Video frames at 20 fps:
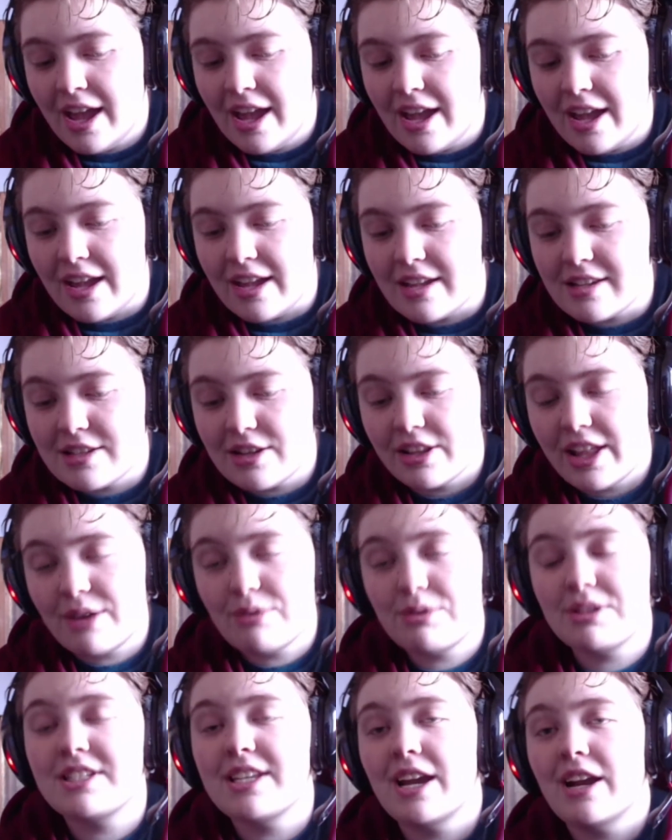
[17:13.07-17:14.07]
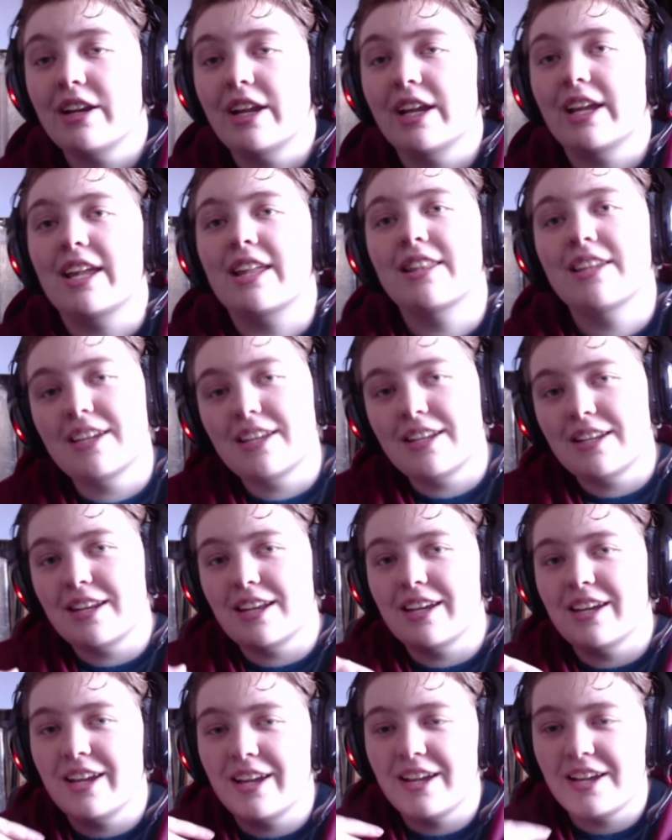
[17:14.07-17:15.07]
And so that was Saturday. And
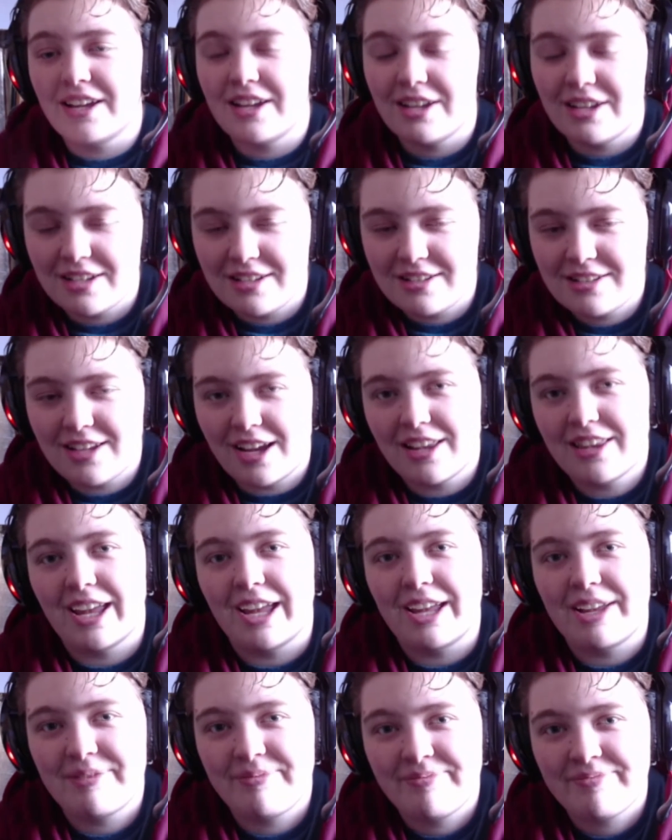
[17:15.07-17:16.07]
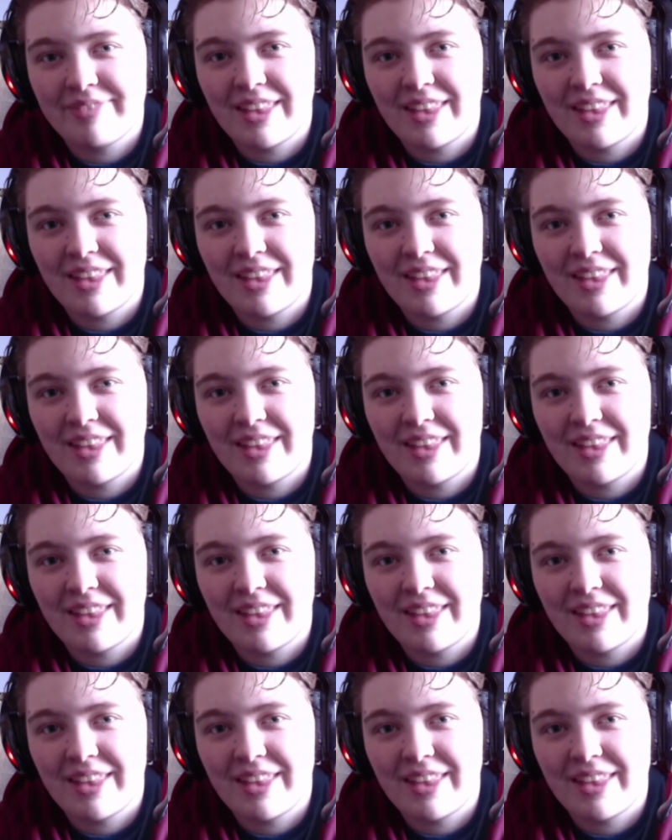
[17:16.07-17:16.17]
then Sunday.